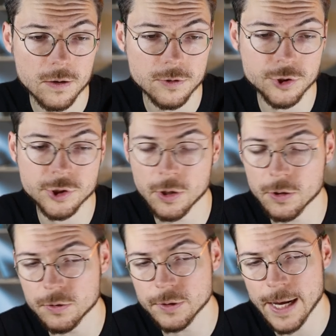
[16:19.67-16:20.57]
the
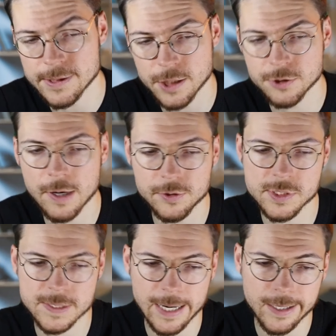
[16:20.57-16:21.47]
tone, etc., the
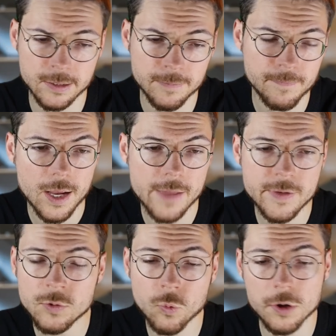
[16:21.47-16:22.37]
style. And
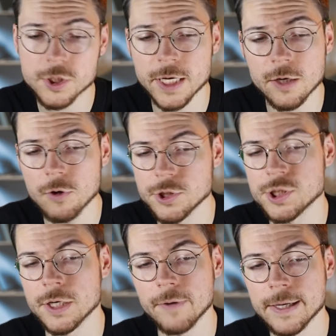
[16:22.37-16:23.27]
then Word Genie will just
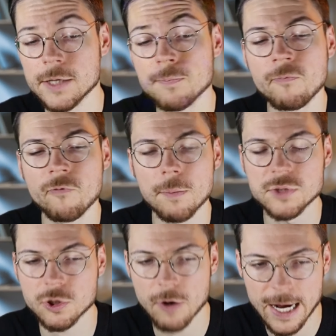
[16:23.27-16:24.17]
generate it from
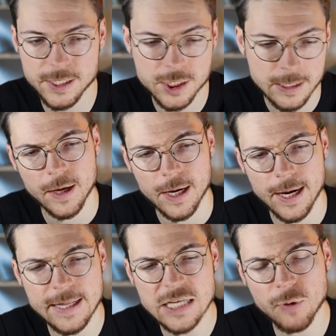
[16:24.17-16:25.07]
scratch. And
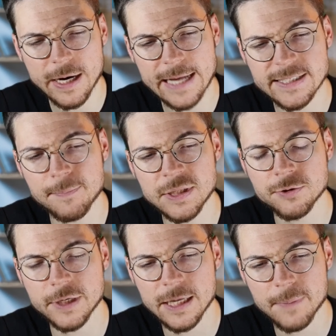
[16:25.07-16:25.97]
that's where it gets a bit
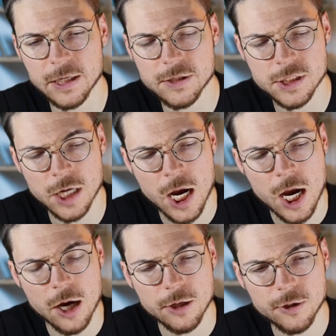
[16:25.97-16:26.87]
tricky because
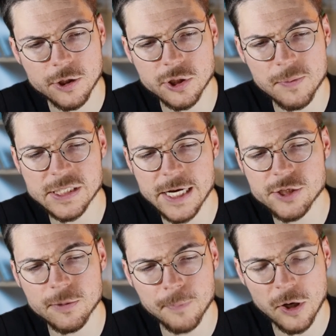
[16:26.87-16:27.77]
the
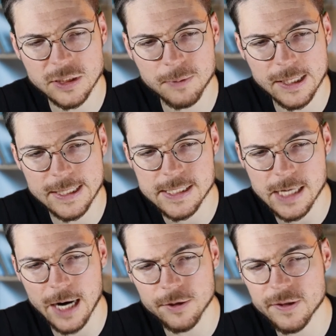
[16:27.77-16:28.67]
customization possibilities
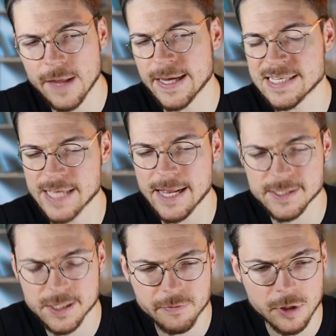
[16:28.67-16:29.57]
are not that
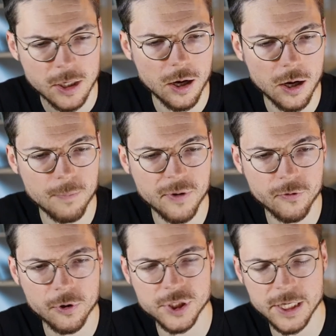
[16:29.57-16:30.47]
extensive
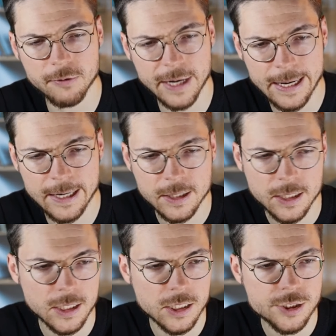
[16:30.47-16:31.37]
before generating.
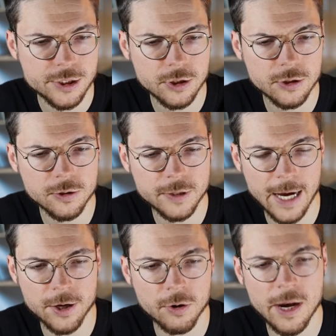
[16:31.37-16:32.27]
So yeah,
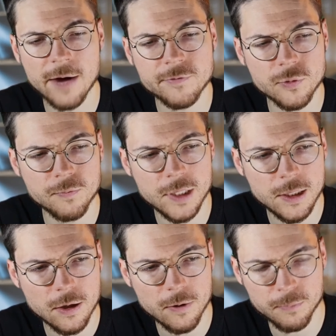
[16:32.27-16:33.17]
you really have to be
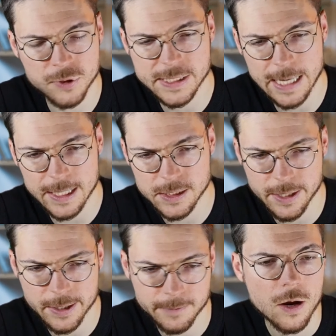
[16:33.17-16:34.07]
precise
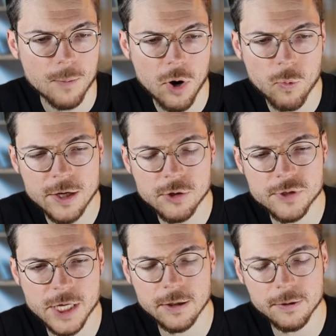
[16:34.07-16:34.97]
there. But when you
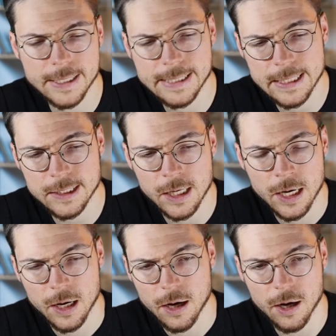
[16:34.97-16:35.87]
generated it,
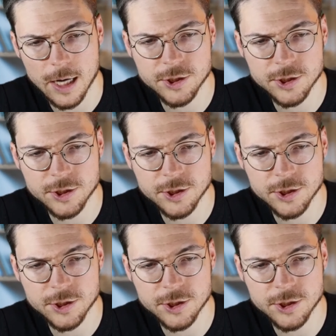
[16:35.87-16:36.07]
as you